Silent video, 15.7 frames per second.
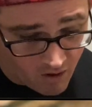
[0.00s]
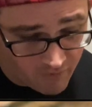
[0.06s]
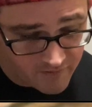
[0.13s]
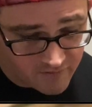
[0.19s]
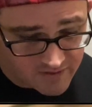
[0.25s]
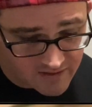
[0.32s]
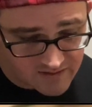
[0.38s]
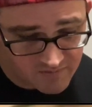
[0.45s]
New
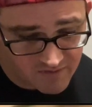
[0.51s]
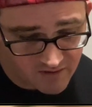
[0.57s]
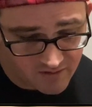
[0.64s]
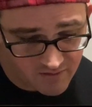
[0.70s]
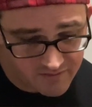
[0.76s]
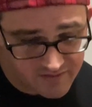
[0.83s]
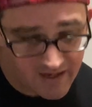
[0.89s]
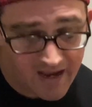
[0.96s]
Testament
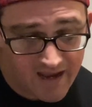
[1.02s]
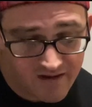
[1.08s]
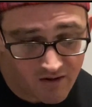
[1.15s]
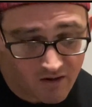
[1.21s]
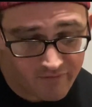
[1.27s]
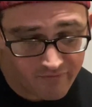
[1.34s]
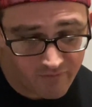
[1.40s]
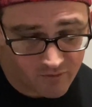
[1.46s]
heroes and
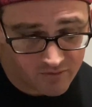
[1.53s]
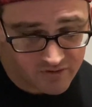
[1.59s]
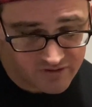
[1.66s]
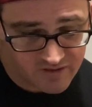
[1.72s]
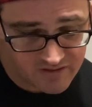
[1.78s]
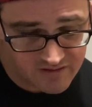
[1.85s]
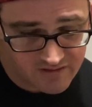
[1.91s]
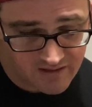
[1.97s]
all
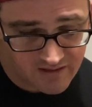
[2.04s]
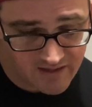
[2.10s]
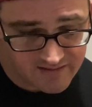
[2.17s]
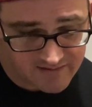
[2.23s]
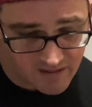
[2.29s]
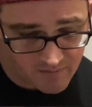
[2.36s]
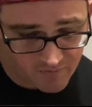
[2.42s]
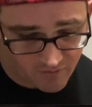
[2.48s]
fortresses,
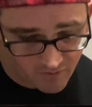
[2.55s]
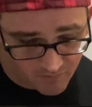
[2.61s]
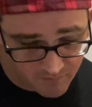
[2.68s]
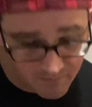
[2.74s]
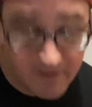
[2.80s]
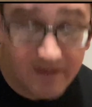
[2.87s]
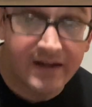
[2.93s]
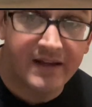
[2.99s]
except
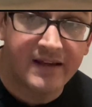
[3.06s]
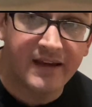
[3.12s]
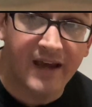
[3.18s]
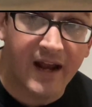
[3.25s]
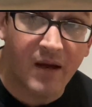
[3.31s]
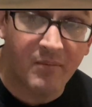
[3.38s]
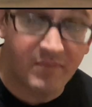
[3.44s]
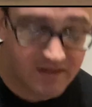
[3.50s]
Rome.
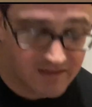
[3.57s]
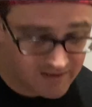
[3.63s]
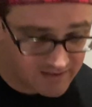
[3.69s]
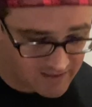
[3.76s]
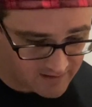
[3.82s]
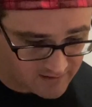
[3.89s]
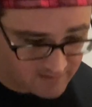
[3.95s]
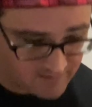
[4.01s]
Cannot be
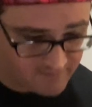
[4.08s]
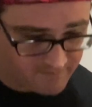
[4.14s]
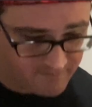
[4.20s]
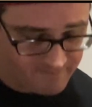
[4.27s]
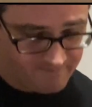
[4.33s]
negated.